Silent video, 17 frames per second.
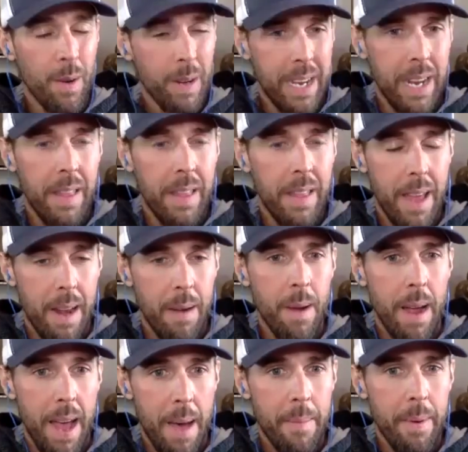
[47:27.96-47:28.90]
getting that
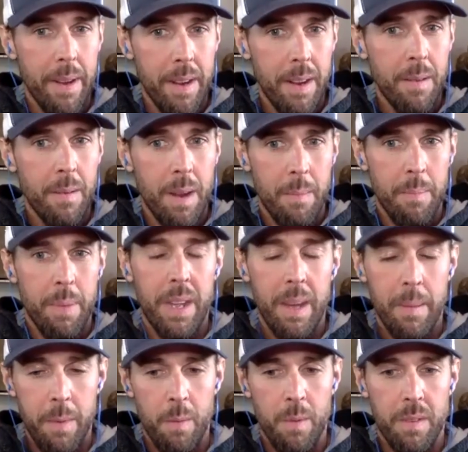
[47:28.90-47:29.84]
habit and, and
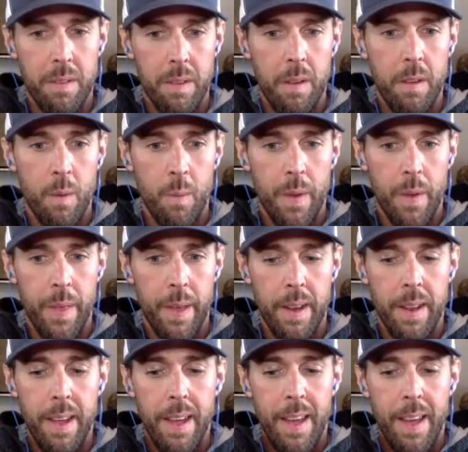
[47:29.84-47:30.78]
becoming resilient with
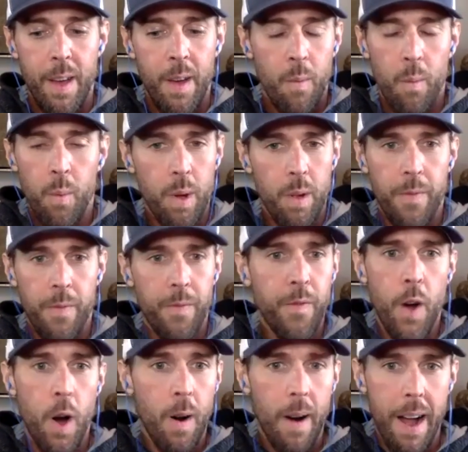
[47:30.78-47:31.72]
it will
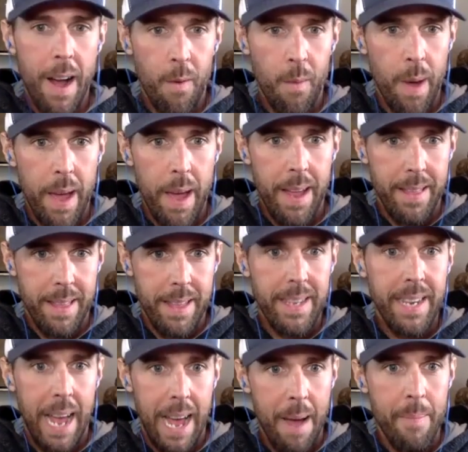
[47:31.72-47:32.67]
far outweigh the
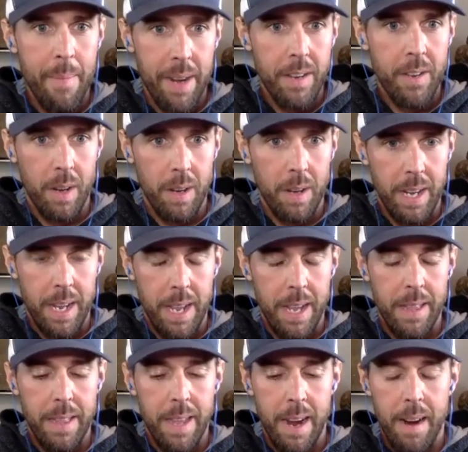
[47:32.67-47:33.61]
time that it took to
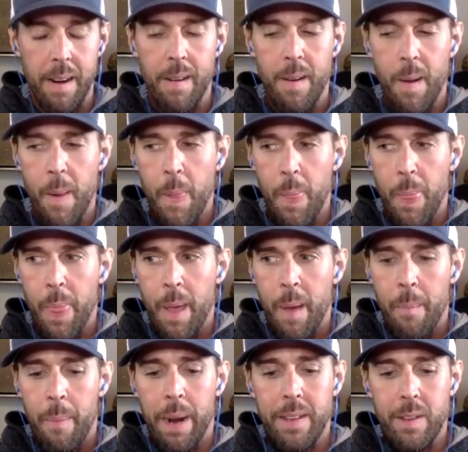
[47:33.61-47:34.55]
get there
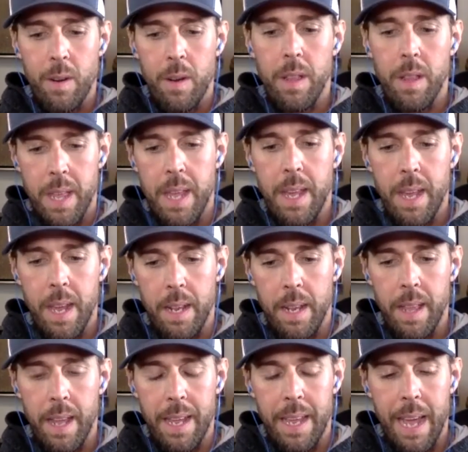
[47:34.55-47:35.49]
but i started thinking
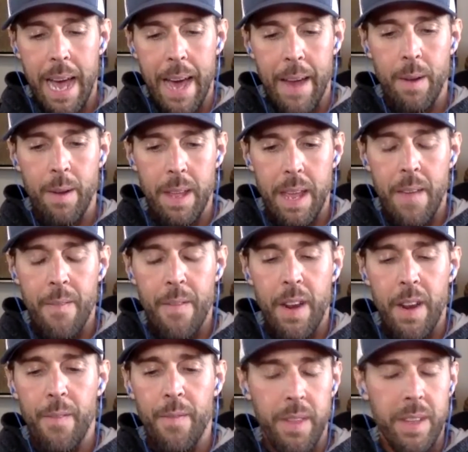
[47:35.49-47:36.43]
like i don't even
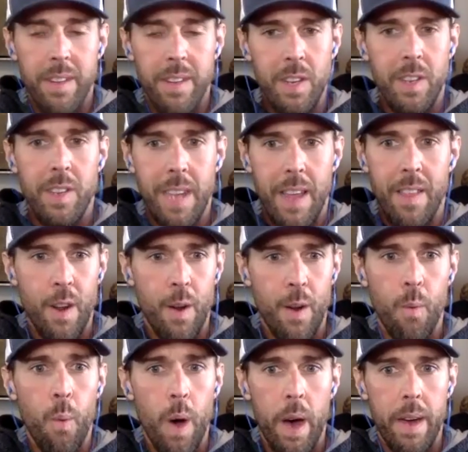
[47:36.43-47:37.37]
if let's just say that
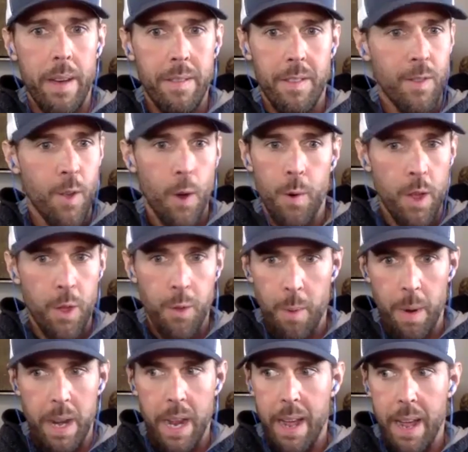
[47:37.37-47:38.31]
it was
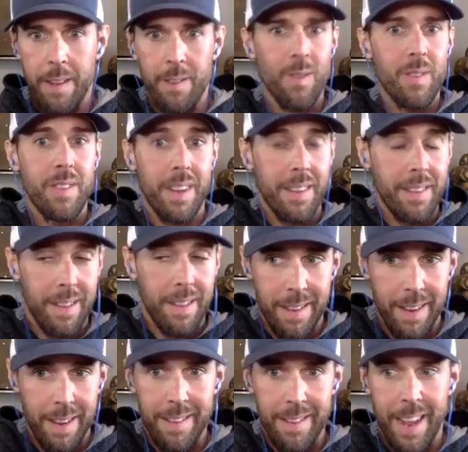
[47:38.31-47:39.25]
33 days or
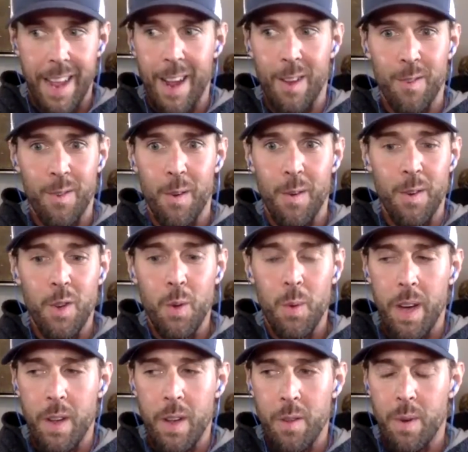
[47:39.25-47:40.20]
66 days mm. or
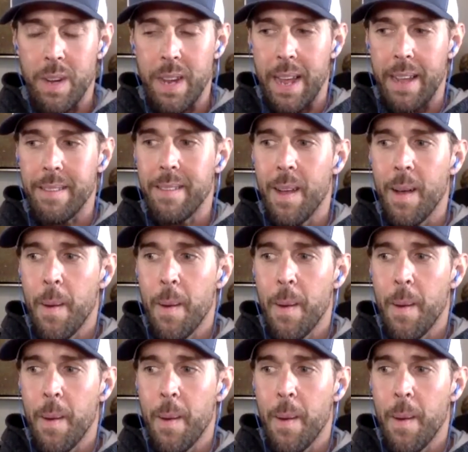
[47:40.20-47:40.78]
200 days